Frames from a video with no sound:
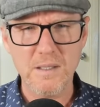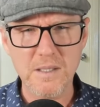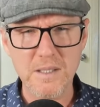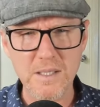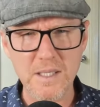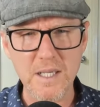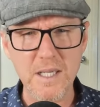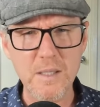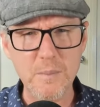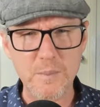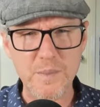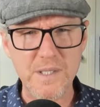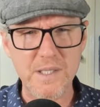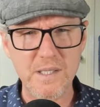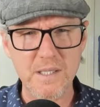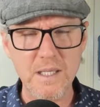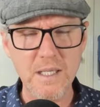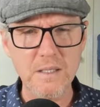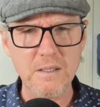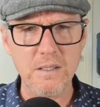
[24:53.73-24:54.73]

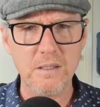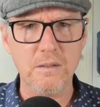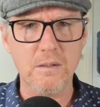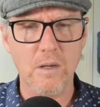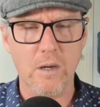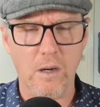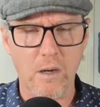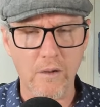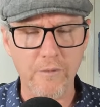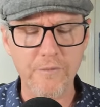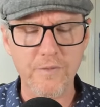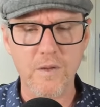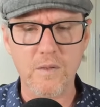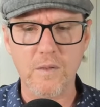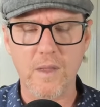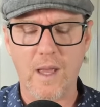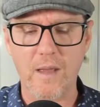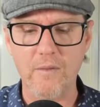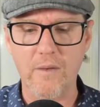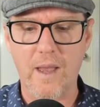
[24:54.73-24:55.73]
deep-seated cough that
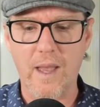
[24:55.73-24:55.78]
they've